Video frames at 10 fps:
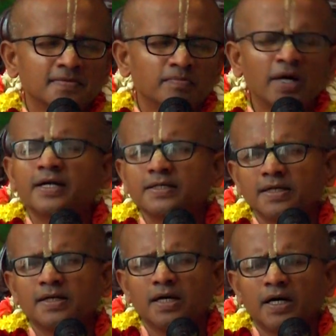But
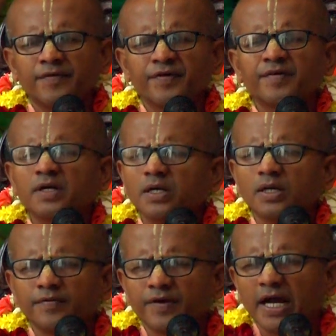uh, we were,
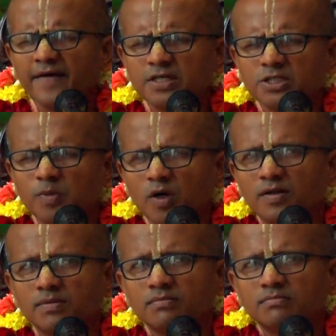we are having a
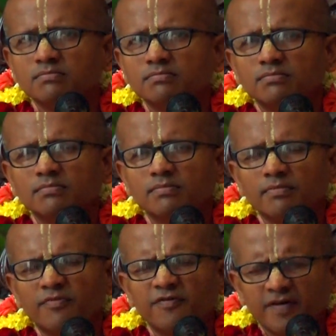small
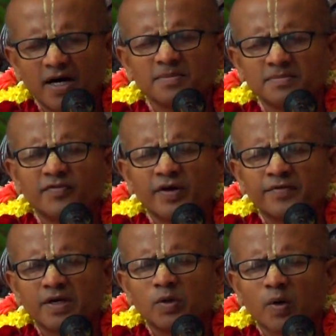farm where
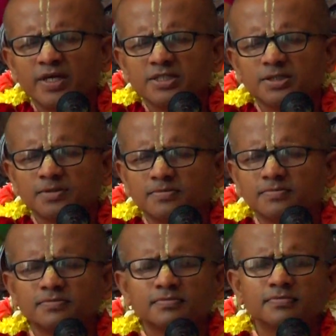we are growing some